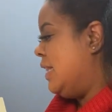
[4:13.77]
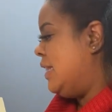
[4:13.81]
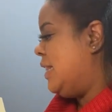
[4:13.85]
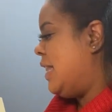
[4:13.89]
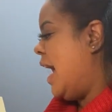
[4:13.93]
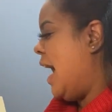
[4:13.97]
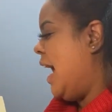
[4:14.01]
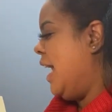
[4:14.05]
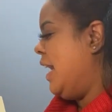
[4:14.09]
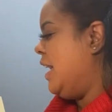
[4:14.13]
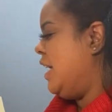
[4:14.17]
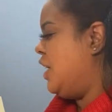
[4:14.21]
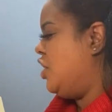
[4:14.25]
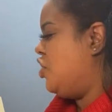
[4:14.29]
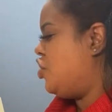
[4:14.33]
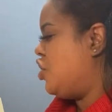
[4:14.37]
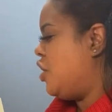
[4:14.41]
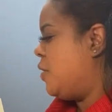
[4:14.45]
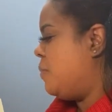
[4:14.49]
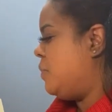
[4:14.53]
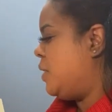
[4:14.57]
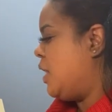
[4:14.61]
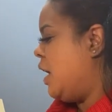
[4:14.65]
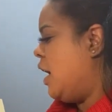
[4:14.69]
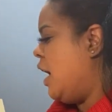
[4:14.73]
Danny
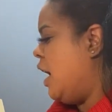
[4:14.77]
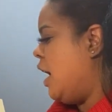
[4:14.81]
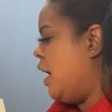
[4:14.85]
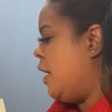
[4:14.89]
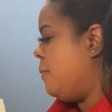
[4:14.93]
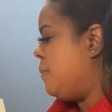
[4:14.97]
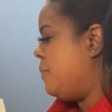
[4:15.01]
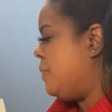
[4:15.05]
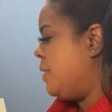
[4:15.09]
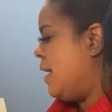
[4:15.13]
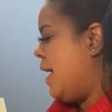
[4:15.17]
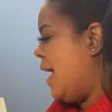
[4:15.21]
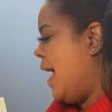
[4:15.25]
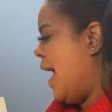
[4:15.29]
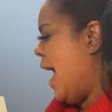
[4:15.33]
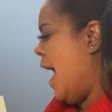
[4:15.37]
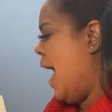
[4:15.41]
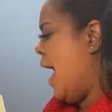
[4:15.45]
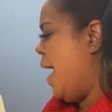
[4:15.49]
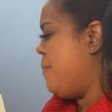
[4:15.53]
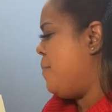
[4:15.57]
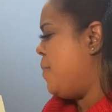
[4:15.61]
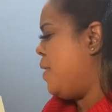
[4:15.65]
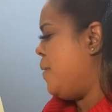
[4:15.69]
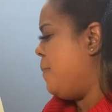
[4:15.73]
jumped up.
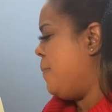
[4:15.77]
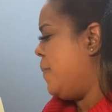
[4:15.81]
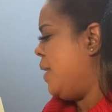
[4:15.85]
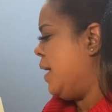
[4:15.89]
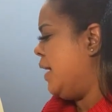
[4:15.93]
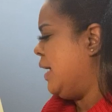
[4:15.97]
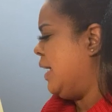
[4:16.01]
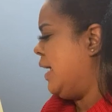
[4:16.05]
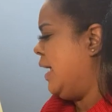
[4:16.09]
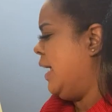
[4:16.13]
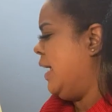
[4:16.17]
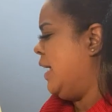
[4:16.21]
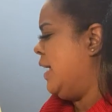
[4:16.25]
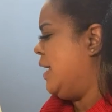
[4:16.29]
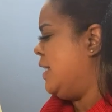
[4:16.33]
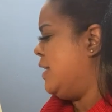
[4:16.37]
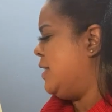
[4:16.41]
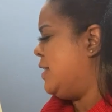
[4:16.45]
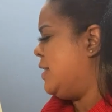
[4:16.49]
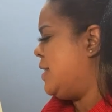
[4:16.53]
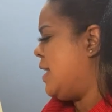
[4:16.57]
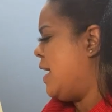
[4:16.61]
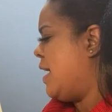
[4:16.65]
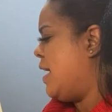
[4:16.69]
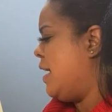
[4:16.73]
I'm a monkey, he
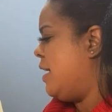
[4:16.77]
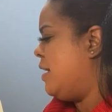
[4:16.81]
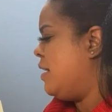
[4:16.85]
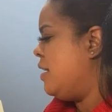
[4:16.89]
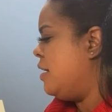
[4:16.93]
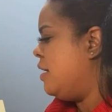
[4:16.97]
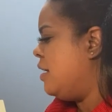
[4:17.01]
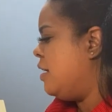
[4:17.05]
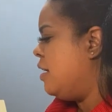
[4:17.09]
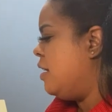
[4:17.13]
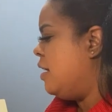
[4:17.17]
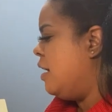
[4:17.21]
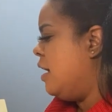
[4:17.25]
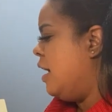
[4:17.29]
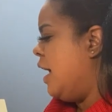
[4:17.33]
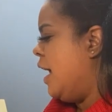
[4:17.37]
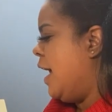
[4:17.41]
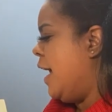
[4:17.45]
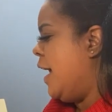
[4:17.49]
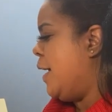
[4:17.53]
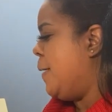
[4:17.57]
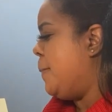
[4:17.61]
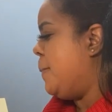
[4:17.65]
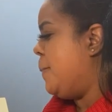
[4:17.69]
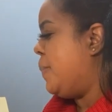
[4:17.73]
said.
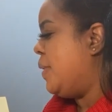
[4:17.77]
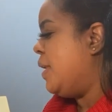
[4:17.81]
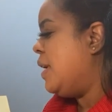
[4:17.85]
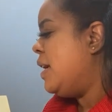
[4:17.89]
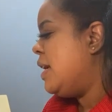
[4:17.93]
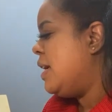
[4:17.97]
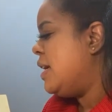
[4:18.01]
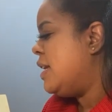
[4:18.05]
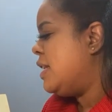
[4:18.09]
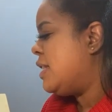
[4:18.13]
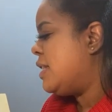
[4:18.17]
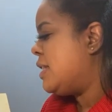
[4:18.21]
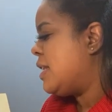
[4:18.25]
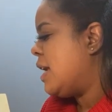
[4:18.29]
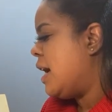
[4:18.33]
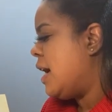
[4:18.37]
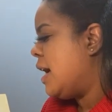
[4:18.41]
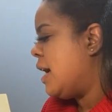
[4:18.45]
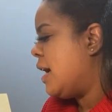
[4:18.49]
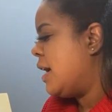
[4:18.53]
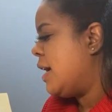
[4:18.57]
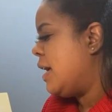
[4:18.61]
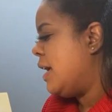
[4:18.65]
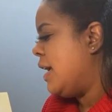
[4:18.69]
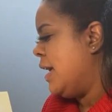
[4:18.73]
He put his
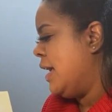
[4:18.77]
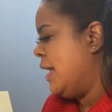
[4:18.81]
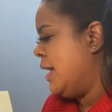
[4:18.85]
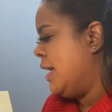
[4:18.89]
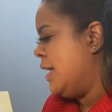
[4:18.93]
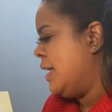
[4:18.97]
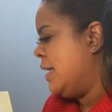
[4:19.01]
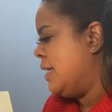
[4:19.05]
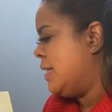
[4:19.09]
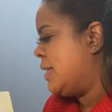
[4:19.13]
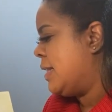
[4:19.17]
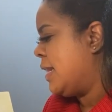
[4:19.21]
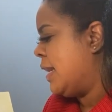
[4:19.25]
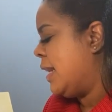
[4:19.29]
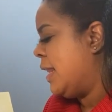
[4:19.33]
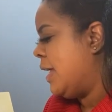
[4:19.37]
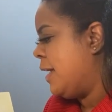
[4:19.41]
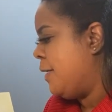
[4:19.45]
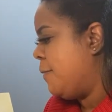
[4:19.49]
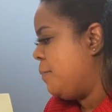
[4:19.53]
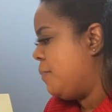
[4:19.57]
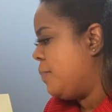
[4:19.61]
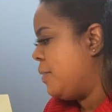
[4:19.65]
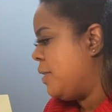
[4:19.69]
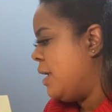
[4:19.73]
tongue in his
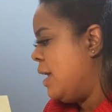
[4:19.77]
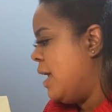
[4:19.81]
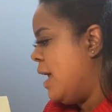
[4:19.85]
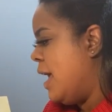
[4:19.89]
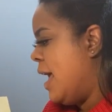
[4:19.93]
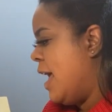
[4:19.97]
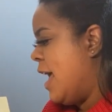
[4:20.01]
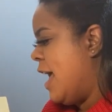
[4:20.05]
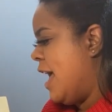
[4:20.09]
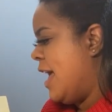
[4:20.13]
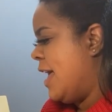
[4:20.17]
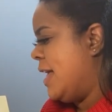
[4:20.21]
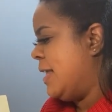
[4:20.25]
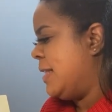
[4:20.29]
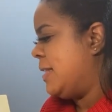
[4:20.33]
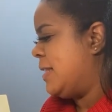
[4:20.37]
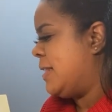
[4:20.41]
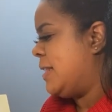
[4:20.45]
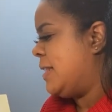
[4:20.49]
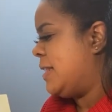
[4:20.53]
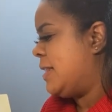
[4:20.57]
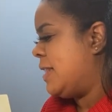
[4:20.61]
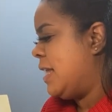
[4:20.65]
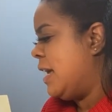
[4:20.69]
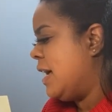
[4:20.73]
lip and
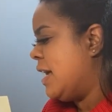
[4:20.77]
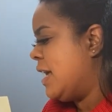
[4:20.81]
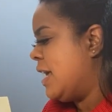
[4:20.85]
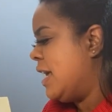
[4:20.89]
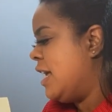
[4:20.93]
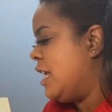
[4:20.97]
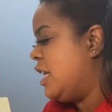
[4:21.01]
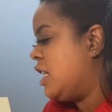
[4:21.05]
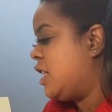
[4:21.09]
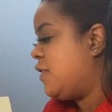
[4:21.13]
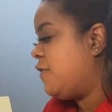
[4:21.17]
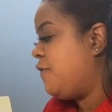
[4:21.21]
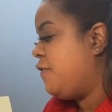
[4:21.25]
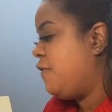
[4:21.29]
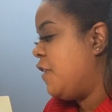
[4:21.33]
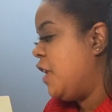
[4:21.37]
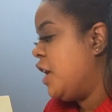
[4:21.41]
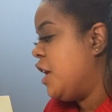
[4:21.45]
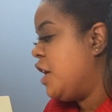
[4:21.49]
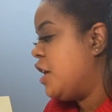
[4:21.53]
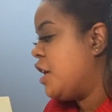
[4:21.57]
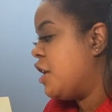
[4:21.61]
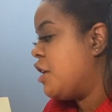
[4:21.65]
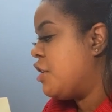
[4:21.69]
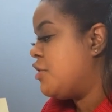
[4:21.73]
stuck his
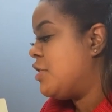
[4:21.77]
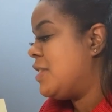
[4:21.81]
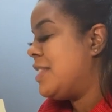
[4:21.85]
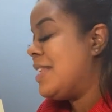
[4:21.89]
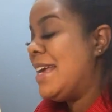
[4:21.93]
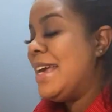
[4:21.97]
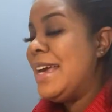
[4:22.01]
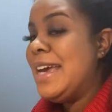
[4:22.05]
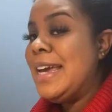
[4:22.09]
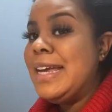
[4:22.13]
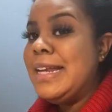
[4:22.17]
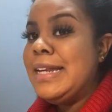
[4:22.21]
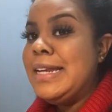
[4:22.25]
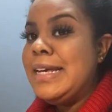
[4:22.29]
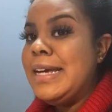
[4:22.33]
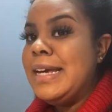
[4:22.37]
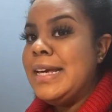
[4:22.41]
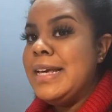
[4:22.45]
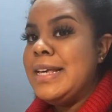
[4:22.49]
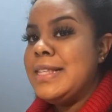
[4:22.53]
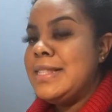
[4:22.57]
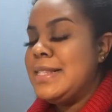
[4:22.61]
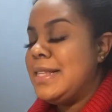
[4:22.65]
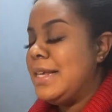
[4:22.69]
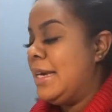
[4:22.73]
fingers in
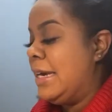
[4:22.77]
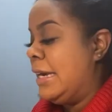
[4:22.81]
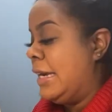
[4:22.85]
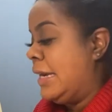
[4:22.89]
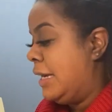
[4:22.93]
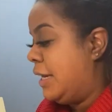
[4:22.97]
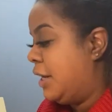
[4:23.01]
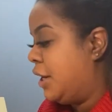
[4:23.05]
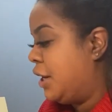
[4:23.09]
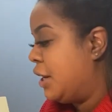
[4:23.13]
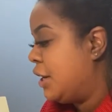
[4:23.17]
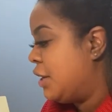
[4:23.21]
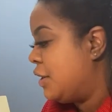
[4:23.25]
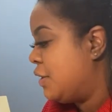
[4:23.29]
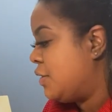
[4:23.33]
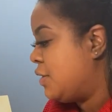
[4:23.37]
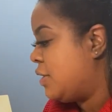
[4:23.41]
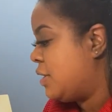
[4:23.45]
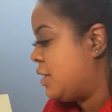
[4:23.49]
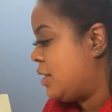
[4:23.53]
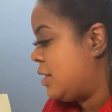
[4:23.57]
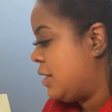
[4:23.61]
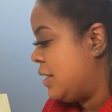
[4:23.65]
his ears.